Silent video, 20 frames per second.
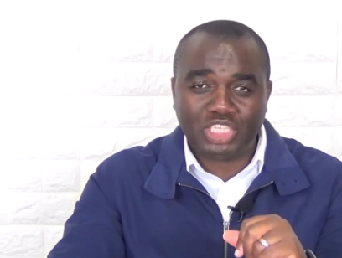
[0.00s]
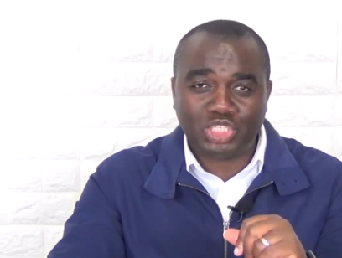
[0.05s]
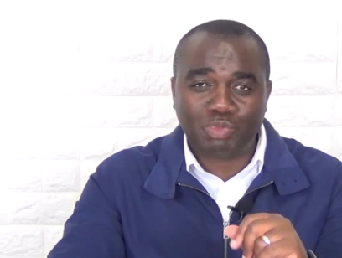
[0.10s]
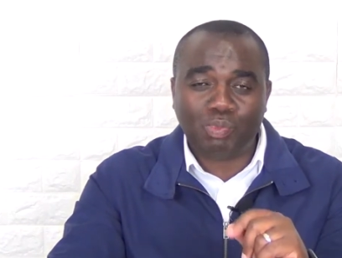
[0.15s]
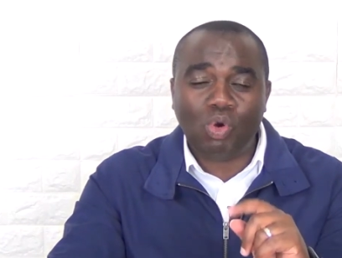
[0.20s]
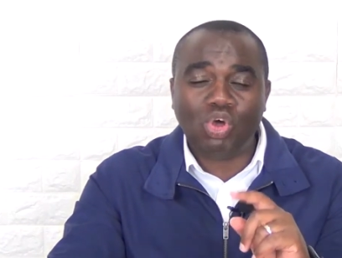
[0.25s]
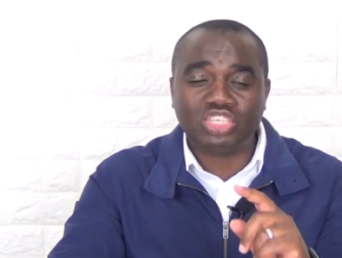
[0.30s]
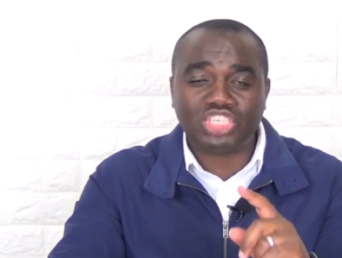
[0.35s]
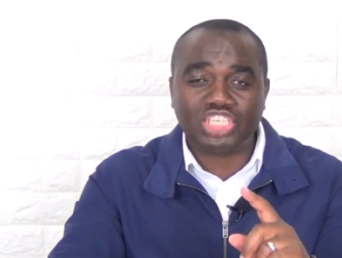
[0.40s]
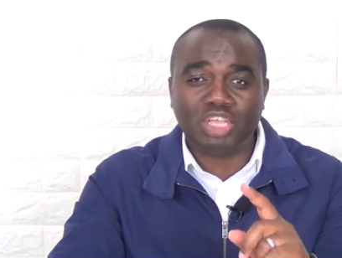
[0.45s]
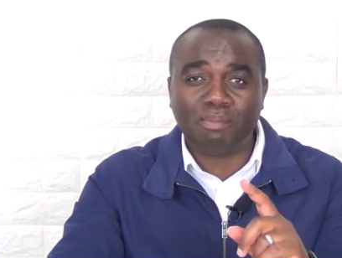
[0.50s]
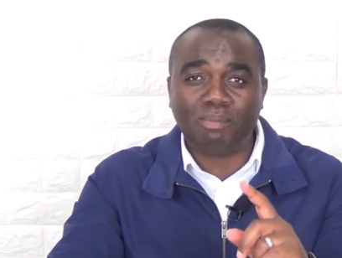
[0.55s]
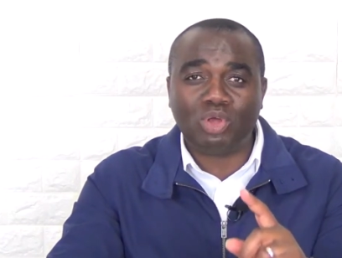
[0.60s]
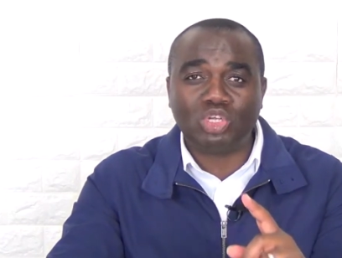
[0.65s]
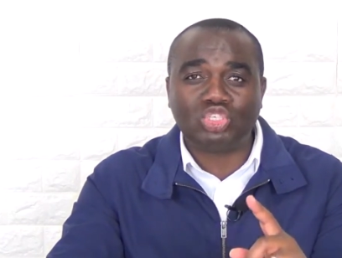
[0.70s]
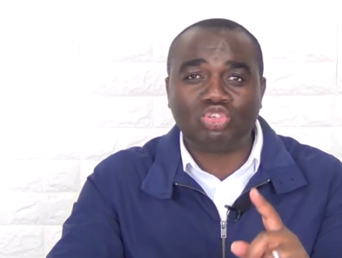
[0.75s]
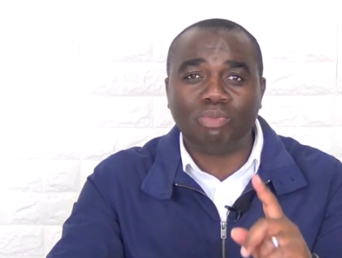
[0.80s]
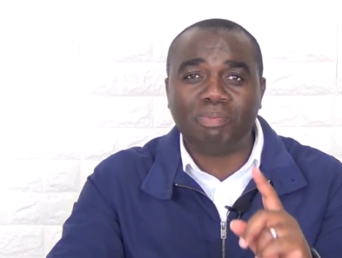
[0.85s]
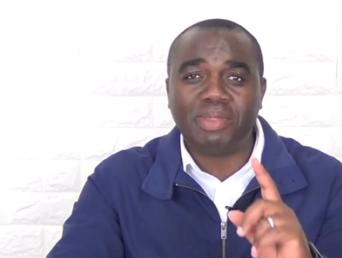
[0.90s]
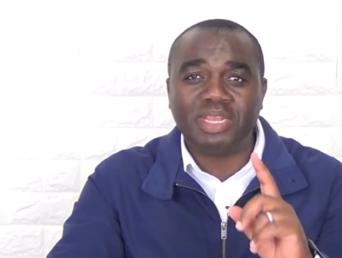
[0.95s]
It's
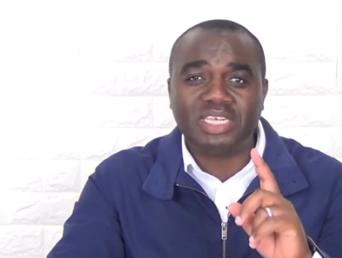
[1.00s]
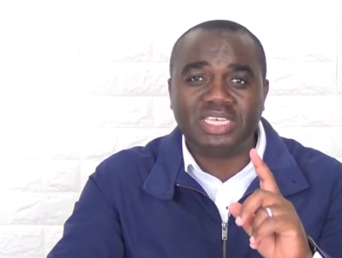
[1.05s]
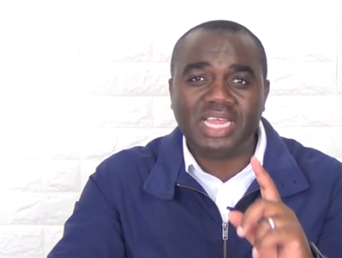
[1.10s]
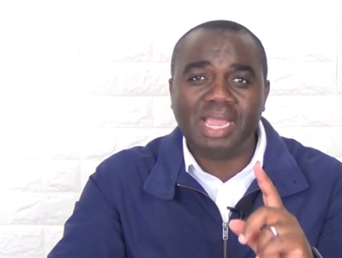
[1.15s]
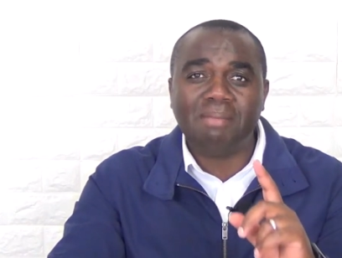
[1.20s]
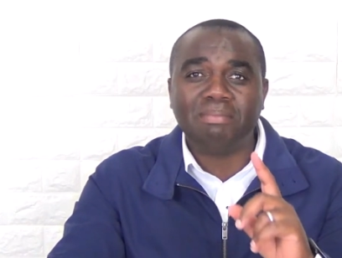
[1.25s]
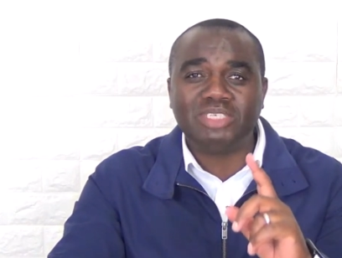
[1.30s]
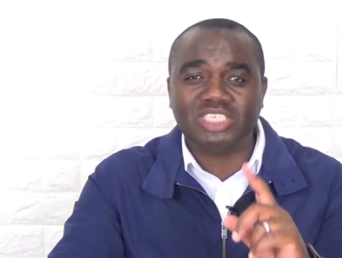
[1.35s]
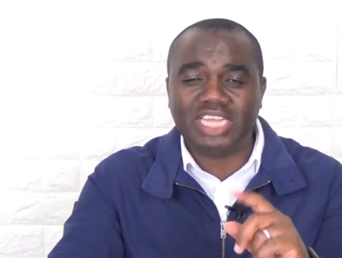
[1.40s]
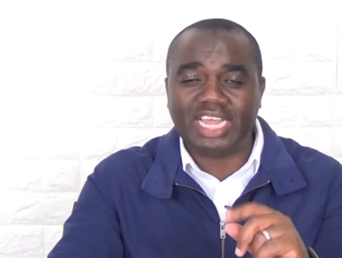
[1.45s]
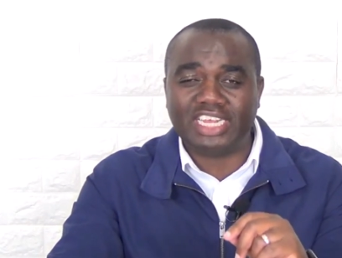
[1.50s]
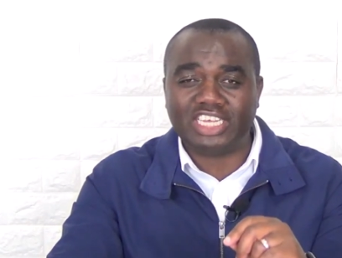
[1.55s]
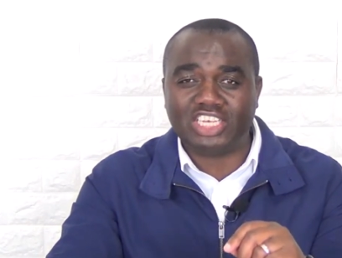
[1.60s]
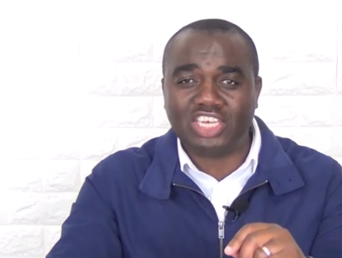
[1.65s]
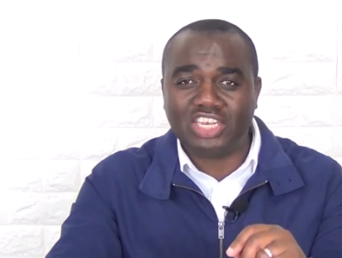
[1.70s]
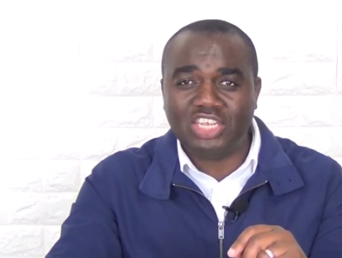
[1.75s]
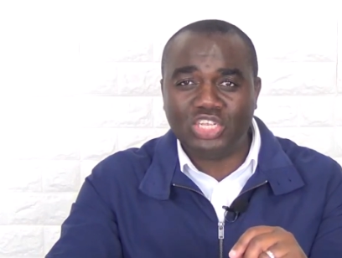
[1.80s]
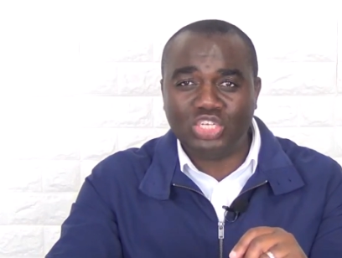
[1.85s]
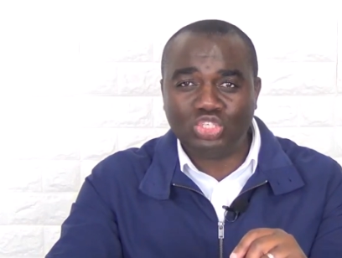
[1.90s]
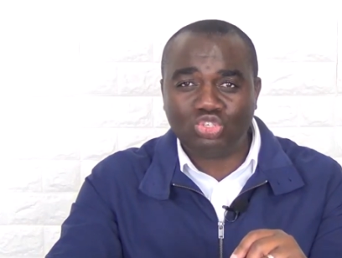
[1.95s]
possible to be tempted
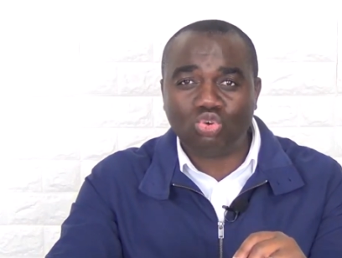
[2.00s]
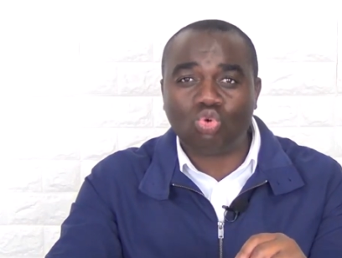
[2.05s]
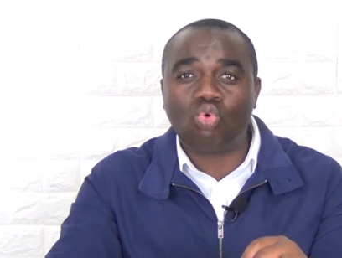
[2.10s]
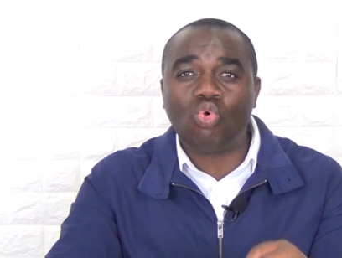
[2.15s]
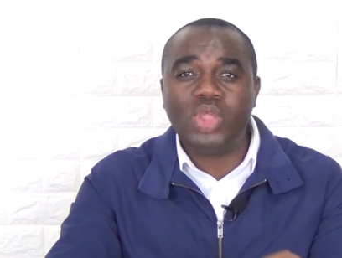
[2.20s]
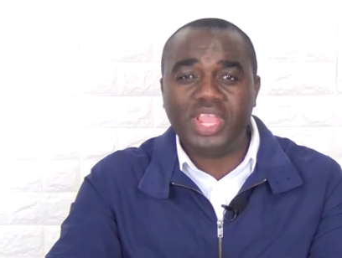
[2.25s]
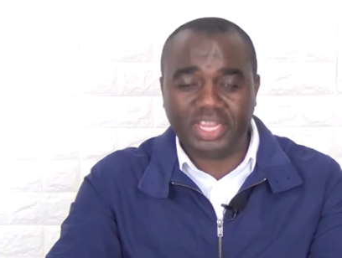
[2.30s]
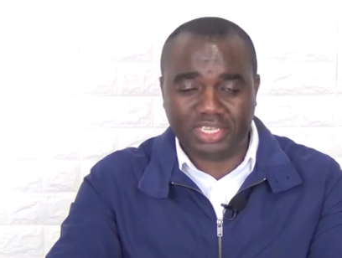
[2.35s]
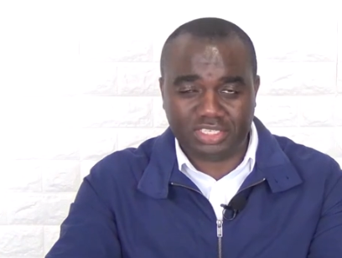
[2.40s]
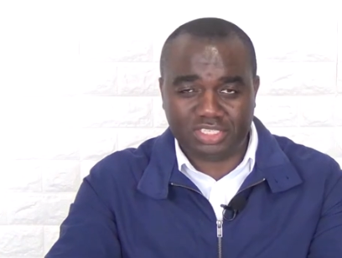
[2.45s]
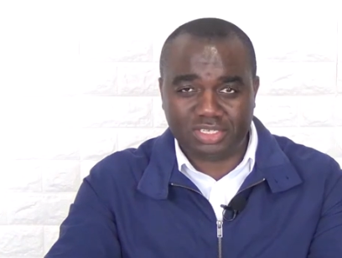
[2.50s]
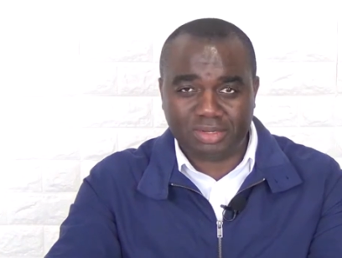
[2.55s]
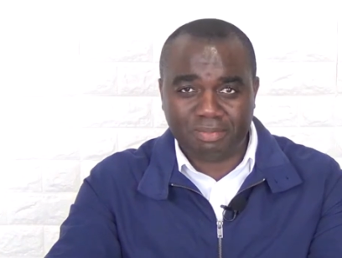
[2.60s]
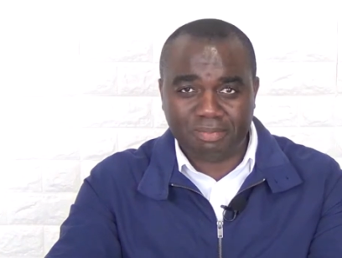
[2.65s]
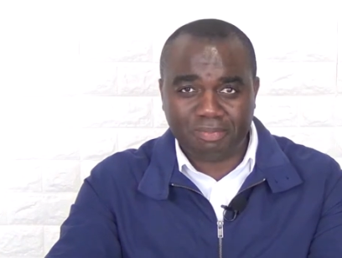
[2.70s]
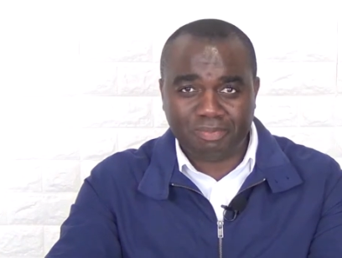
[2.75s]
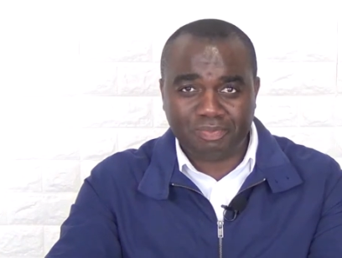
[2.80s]
to quit.